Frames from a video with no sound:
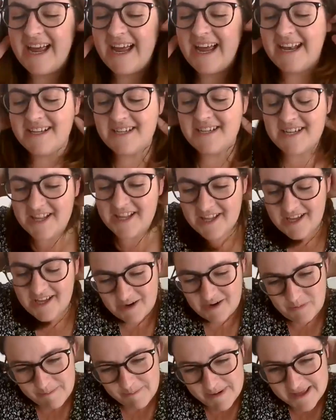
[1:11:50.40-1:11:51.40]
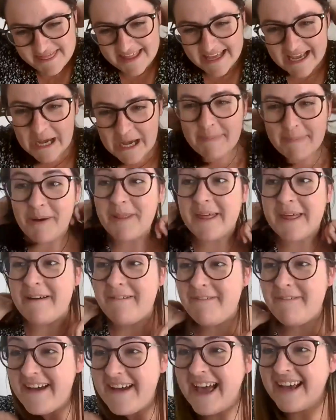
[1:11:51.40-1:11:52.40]
and when we think about the
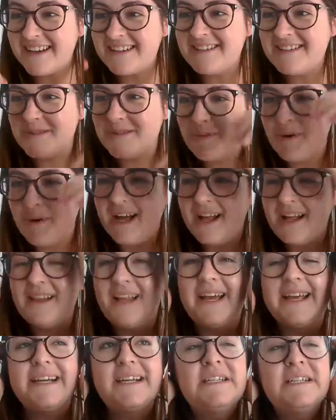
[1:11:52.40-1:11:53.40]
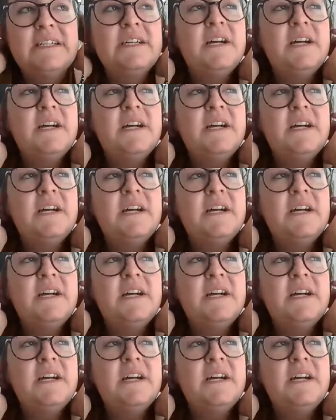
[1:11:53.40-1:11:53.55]
effects as well, like